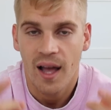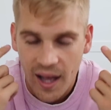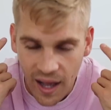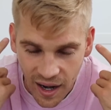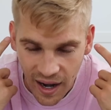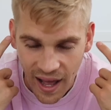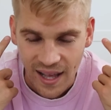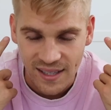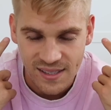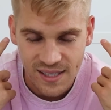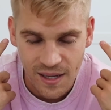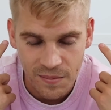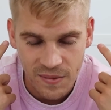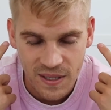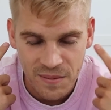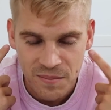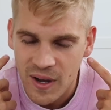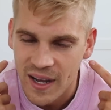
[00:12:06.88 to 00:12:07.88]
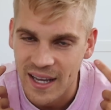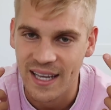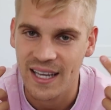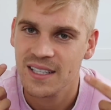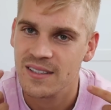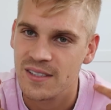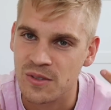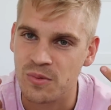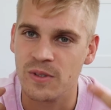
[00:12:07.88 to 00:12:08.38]
I had someone in my
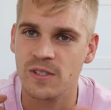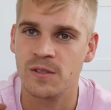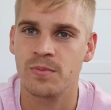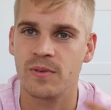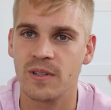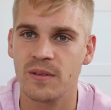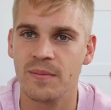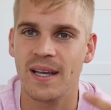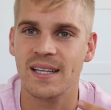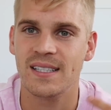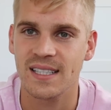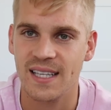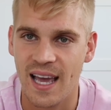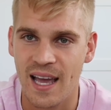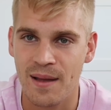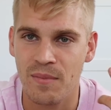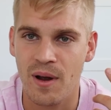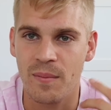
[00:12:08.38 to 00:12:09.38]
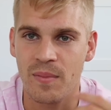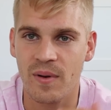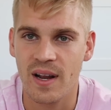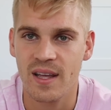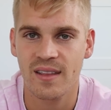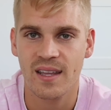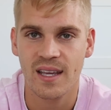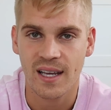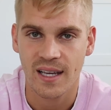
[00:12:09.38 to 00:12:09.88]
ear just whispering me to gain my
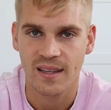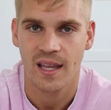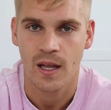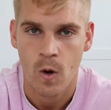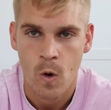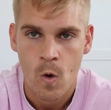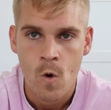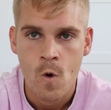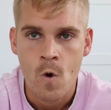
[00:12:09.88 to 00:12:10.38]
breathing, and then